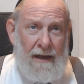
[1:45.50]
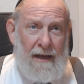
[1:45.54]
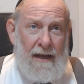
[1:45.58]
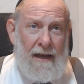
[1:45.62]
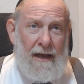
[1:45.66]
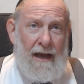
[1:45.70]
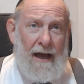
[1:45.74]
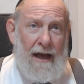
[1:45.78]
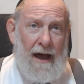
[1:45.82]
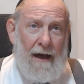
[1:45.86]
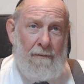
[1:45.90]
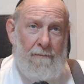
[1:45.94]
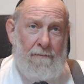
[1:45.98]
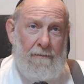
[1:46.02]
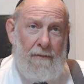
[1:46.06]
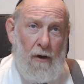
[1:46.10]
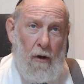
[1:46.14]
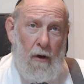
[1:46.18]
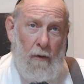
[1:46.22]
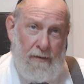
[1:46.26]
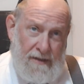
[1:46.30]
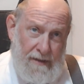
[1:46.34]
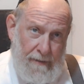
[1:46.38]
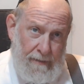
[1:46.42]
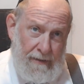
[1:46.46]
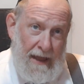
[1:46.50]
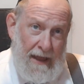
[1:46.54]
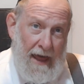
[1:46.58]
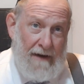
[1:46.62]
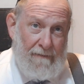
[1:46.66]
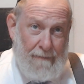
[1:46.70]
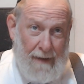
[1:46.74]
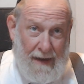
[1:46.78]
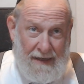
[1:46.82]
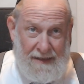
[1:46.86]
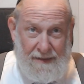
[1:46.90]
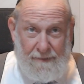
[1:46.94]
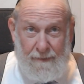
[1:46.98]
It opens up a lot of
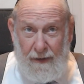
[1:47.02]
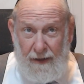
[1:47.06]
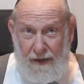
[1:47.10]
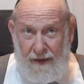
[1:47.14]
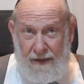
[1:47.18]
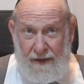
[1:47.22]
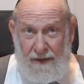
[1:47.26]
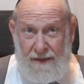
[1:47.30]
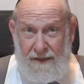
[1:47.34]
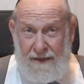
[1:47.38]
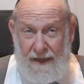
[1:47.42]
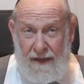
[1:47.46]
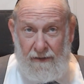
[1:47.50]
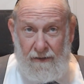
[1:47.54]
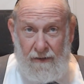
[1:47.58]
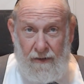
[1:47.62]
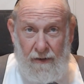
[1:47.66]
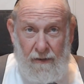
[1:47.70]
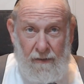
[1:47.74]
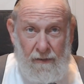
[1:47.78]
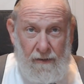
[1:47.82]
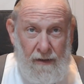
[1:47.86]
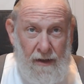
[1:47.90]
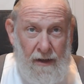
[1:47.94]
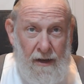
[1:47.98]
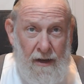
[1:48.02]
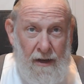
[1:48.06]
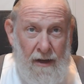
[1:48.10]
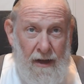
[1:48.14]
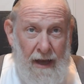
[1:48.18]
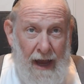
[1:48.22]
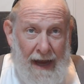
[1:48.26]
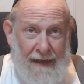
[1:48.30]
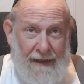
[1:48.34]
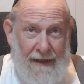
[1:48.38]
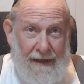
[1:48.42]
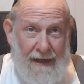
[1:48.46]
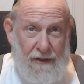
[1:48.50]
possibilities that,
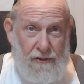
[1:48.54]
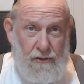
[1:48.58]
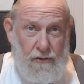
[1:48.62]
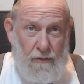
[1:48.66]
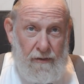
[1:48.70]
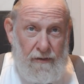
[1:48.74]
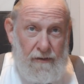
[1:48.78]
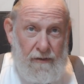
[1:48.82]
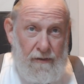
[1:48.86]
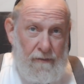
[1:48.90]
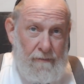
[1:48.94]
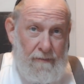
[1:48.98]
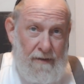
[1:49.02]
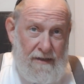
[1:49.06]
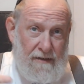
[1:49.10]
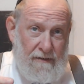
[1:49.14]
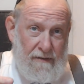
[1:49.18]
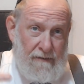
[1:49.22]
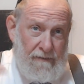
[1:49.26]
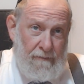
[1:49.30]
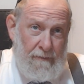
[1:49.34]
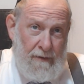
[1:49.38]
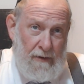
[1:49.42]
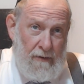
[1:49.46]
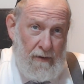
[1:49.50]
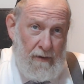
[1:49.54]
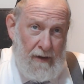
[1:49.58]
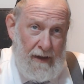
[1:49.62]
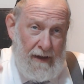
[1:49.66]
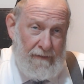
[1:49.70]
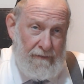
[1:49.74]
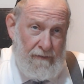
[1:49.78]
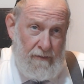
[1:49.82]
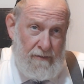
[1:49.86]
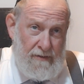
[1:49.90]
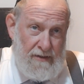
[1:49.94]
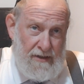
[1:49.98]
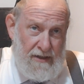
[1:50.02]
I can get you to do a mitzvah for me, and all I have
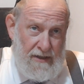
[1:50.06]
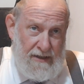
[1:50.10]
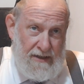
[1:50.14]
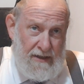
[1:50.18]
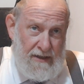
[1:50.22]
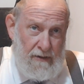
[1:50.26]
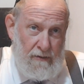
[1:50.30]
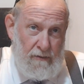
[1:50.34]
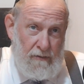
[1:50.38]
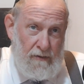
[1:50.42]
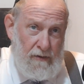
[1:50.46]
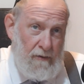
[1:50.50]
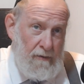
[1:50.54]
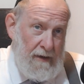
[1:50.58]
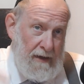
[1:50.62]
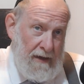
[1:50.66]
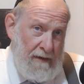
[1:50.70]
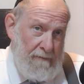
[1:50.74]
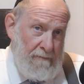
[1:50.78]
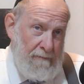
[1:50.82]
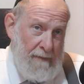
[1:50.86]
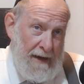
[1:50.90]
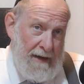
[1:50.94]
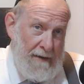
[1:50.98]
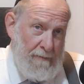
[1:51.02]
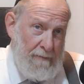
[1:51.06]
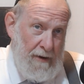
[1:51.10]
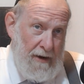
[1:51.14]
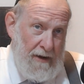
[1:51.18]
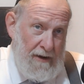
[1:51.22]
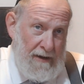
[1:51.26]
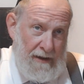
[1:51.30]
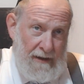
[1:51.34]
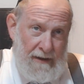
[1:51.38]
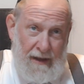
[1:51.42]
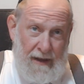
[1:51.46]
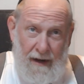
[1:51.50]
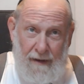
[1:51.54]
to do is just see you doing it and make a bracha,
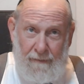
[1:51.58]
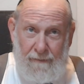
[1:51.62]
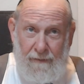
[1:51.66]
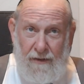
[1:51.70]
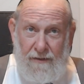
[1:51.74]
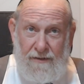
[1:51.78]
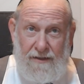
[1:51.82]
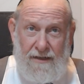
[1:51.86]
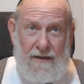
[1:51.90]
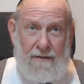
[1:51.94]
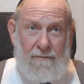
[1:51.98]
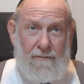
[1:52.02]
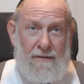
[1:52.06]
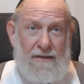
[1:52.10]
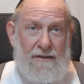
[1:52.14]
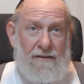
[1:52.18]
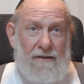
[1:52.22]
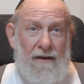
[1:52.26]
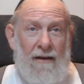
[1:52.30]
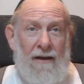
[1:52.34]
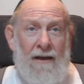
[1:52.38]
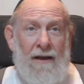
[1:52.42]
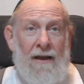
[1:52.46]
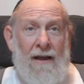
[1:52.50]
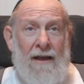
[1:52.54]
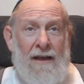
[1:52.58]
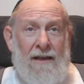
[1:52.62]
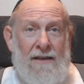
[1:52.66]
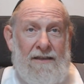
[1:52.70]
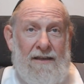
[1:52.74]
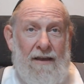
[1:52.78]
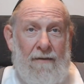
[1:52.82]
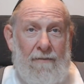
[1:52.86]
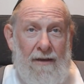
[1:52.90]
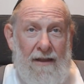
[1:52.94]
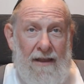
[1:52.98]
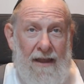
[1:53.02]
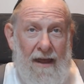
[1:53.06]
and then I'm yotzei the mitzvah.
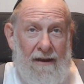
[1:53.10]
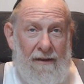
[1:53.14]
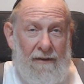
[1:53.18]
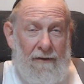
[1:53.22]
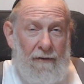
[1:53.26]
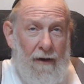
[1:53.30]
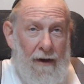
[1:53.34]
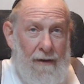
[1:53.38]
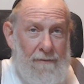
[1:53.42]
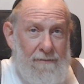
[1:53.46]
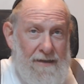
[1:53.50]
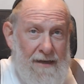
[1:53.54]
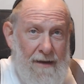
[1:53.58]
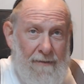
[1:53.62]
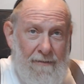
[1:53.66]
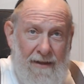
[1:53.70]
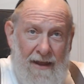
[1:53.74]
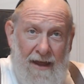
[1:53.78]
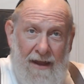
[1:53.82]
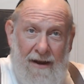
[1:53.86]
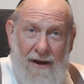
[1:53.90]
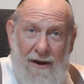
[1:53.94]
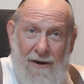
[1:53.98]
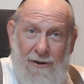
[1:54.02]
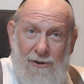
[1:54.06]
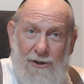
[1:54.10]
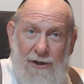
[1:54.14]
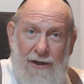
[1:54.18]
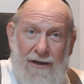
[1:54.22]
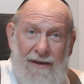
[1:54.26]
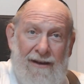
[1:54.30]
Save me a lot of time, save me a lot of energy.